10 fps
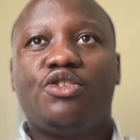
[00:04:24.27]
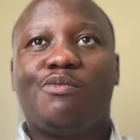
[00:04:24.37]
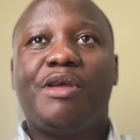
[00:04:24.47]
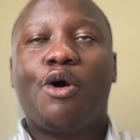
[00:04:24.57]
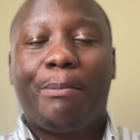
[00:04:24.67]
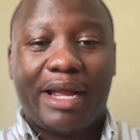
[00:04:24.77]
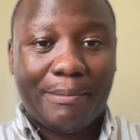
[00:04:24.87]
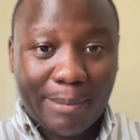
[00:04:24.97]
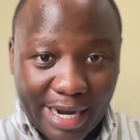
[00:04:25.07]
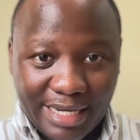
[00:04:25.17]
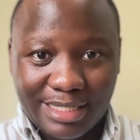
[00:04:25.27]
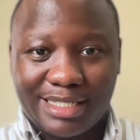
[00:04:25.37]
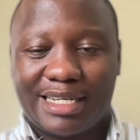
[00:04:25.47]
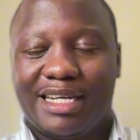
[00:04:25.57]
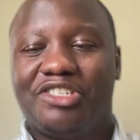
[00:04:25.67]
to be open
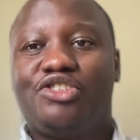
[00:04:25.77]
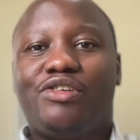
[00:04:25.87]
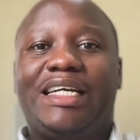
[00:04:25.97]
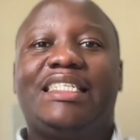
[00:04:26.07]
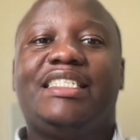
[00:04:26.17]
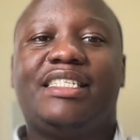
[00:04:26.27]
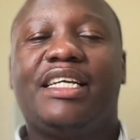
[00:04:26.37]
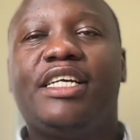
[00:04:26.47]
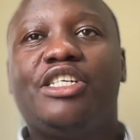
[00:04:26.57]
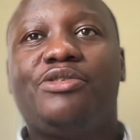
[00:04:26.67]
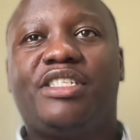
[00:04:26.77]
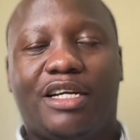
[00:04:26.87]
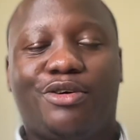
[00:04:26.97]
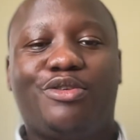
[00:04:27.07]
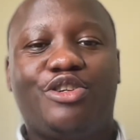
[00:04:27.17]
minded and ready to
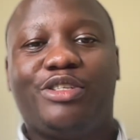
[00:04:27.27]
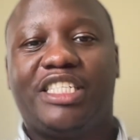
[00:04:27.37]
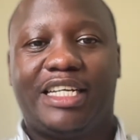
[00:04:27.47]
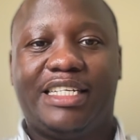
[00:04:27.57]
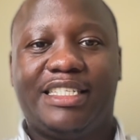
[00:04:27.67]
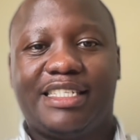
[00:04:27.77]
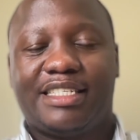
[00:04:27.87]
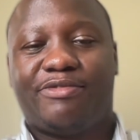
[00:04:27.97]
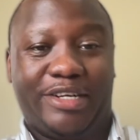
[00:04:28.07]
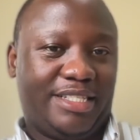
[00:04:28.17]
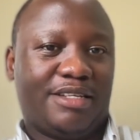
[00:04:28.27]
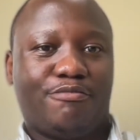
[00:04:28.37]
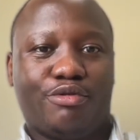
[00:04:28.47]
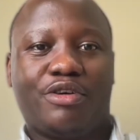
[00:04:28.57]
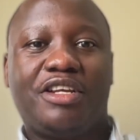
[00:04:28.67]
take on new challenges. For
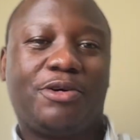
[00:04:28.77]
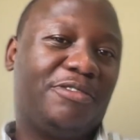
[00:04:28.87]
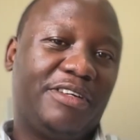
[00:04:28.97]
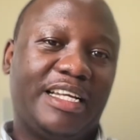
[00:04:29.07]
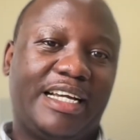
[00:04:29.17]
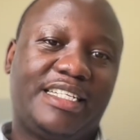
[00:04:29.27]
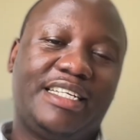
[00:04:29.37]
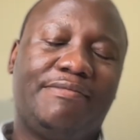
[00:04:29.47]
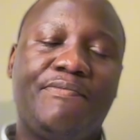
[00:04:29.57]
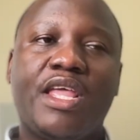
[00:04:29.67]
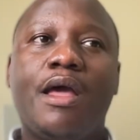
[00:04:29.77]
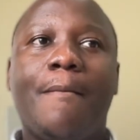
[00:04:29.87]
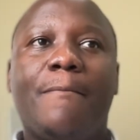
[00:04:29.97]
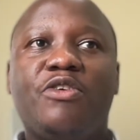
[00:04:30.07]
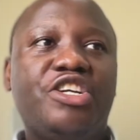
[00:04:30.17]
example, in COVID 19,
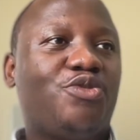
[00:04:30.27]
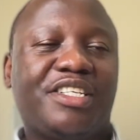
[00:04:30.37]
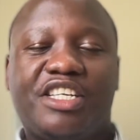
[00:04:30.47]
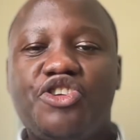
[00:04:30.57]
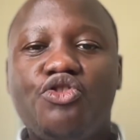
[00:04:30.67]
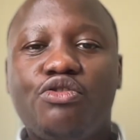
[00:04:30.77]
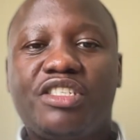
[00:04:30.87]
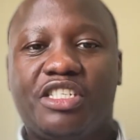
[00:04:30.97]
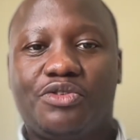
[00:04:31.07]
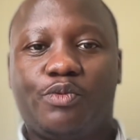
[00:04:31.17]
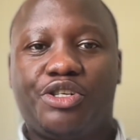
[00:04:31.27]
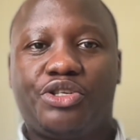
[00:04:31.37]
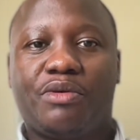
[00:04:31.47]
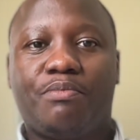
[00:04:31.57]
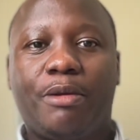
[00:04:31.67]
it was a new
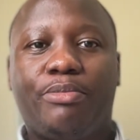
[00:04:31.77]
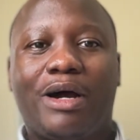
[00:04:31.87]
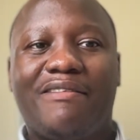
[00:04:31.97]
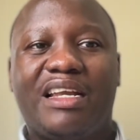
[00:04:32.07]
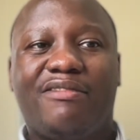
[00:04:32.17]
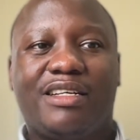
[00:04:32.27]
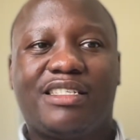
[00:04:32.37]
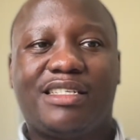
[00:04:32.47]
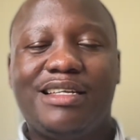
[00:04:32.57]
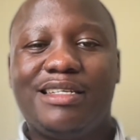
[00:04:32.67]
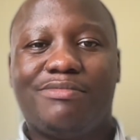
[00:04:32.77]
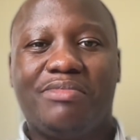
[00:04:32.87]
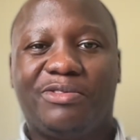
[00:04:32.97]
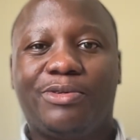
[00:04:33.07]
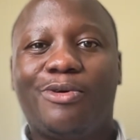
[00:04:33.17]
situation. People had never seen it
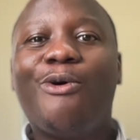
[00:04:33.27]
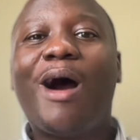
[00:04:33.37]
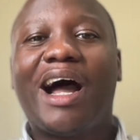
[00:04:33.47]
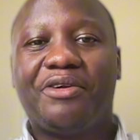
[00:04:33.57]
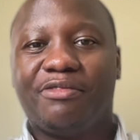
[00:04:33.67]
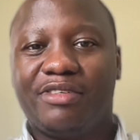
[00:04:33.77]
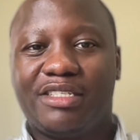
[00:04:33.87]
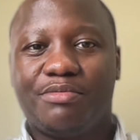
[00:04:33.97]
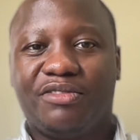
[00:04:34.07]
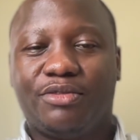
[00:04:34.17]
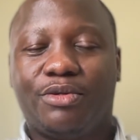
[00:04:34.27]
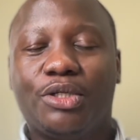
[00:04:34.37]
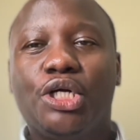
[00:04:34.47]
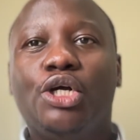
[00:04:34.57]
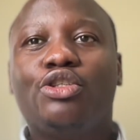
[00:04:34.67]
before or heard of it before.
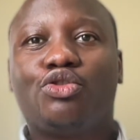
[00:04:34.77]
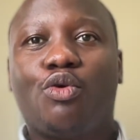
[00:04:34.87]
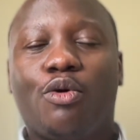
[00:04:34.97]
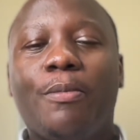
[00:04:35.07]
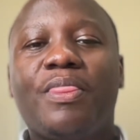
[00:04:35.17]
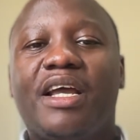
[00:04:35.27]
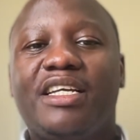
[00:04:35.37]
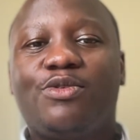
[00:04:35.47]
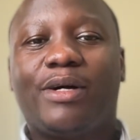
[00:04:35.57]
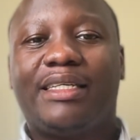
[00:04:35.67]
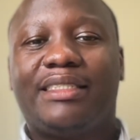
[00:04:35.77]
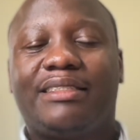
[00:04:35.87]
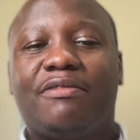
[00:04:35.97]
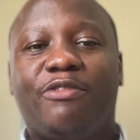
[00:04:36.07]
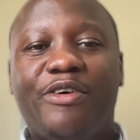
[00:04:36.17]
So it
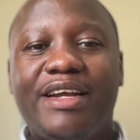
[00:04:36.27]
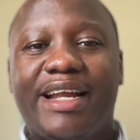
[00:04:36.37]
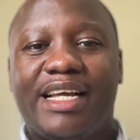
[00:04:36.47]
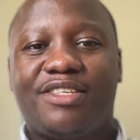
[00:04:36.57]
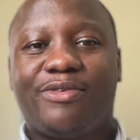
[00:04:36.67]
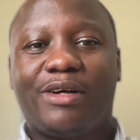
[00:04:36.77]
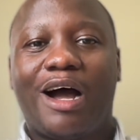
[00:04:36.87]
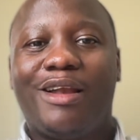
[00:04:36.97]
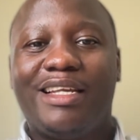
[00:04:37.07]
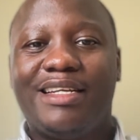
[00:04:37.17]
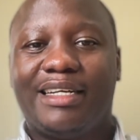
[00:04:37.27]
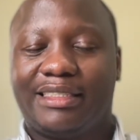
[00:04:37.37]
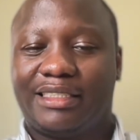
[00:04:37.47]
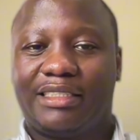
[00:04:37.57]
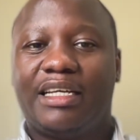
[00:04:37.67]
was very nice for our
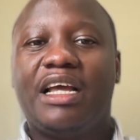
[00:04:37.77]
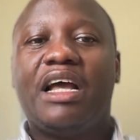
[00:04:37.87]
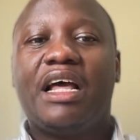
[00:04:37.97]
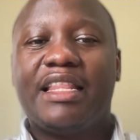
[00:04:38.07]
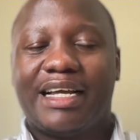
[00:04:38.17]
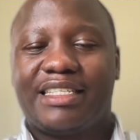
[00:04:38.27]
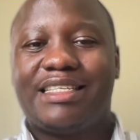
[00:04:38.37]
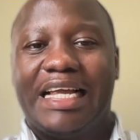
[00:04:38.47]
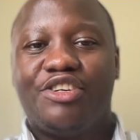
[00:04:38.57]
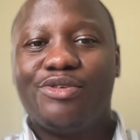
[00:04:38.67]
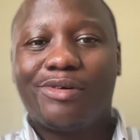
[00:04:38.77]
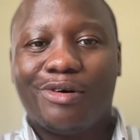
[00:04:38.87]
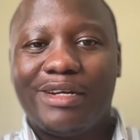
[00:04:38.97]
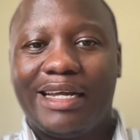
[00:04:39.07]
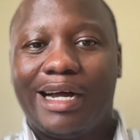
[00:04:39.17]
leaders that they
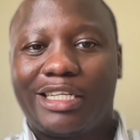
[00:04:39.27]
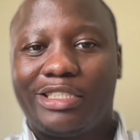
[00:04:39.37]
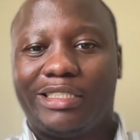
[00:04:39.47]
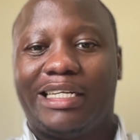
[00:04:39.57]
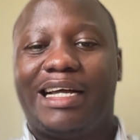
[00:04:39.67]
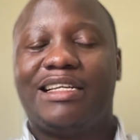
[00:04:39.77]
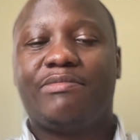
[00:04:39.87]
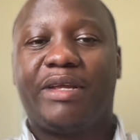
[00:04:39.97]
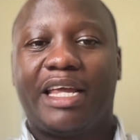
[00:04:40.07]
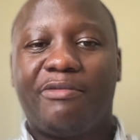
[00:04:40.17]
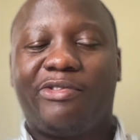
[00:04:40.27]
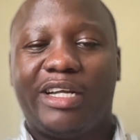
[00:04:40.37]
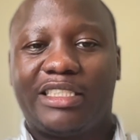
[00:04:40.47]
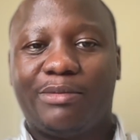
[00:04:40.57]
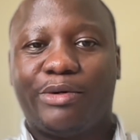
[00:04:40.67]
took on the action and became
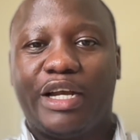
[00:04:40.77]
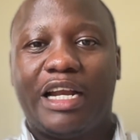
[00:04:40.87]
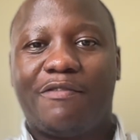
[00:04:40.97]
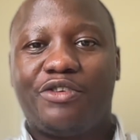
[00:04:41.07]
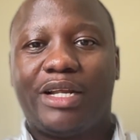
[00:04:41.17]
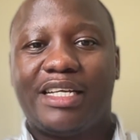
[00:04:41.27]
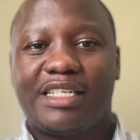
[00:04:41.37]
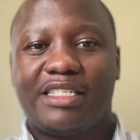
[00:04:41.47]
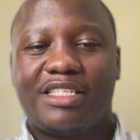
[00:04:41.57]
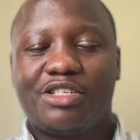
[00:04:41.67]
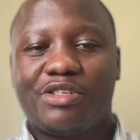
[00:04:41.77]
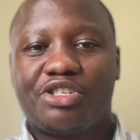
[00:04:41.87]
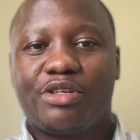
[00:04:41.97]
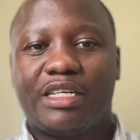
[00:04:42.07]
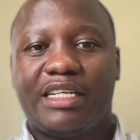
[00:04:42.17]
flexible enough to realize that the
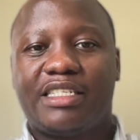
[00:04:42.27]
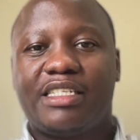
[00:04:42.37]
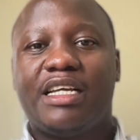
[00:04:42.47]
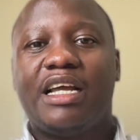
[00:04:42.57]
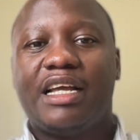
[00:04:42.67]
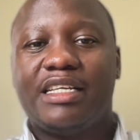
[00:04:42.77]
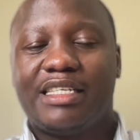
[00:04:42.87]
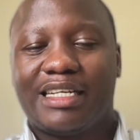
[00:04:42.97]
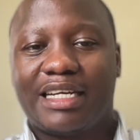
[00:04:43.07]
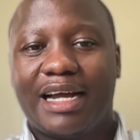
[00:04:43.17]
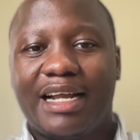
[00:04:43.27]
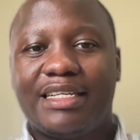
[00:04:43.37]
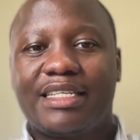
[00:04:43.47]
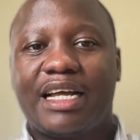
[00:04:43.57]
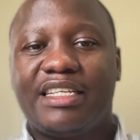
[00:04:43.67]
situation that is at
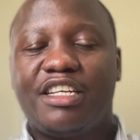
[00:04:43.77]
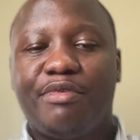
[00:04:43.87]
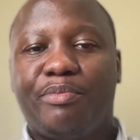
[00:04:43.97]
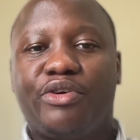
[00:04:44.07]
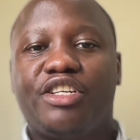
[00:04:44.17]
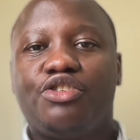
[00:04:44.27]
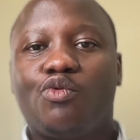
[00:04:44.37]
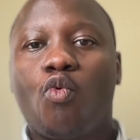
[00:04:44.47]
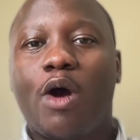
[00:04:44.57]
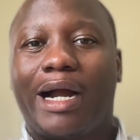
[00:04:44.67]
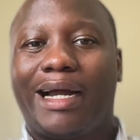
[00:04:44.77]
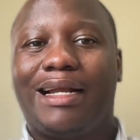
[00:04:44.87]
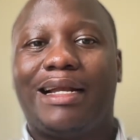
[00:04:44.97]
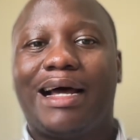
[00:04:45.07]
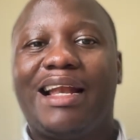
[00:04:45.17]
hand and yet people need to work
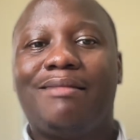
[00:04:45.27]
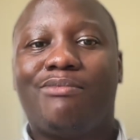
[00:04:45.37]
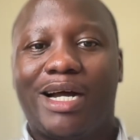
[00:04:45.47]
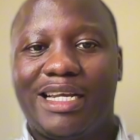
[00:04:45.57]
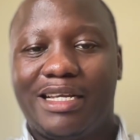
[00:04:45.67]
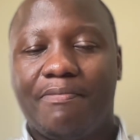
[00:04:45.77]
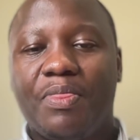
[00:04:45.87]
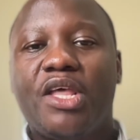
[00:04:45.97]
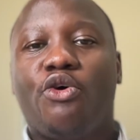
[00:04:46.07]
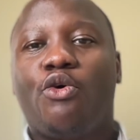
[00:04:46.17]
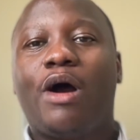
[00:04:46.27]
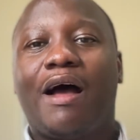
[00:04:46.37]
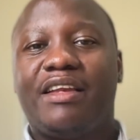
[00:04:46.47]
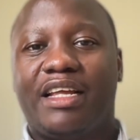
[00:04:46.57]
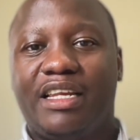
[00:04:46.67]
and earn money or
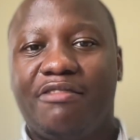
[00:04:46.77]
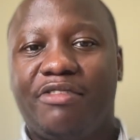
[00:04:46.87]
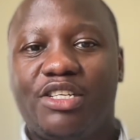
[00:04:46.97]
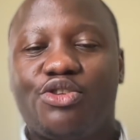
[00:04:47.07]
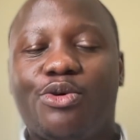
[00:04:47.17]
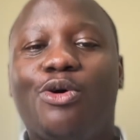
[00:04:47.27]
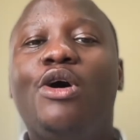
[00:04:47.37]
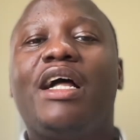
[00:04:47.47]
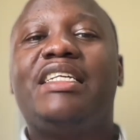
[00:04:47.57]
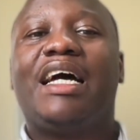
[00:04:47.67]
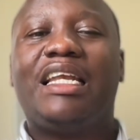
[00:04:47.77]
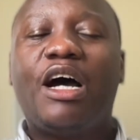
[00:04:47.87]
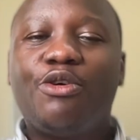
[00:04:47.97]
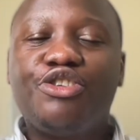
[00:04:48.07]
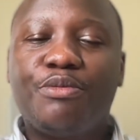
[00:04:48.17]
earn a living. So they
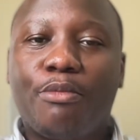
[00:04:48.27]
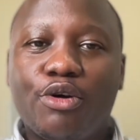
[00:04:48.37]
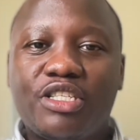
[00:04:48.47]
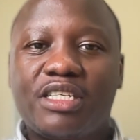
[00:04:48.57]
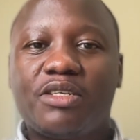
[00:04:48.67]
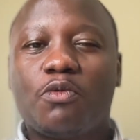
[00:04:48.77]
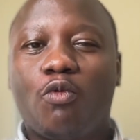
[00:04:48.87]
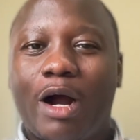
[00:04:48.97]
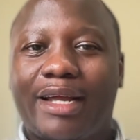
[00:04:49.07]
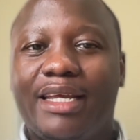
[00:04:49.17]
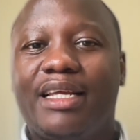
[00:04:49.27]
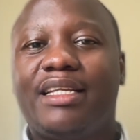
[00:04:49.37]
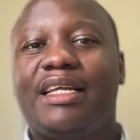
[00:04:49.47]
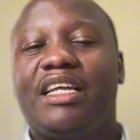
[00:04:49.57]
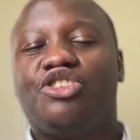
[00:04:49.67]
allowed remote
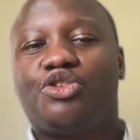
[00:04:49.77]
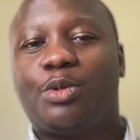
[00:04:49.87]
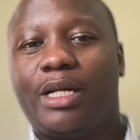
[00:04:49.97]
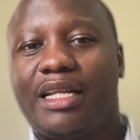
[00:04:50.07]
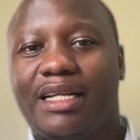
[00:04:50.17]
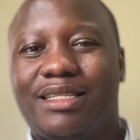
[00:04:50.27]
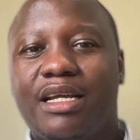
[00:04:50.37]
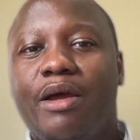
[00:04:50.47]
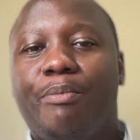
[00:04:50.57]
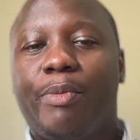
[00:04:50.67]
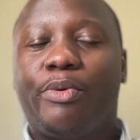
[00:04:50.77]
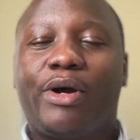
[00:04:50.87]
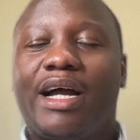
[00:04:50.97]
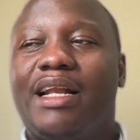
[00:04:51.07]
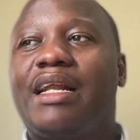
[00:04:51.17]
working, they ensured that people
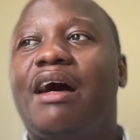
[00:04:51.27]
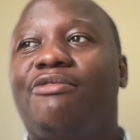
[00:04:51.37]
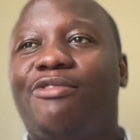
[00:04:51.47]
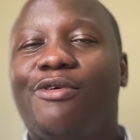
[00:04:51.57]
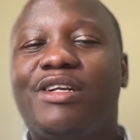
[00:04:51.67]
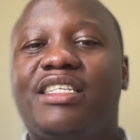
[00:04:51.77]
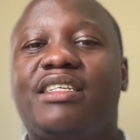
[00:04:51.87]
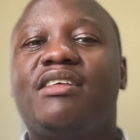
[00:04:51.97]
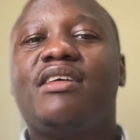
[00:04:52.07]
can afford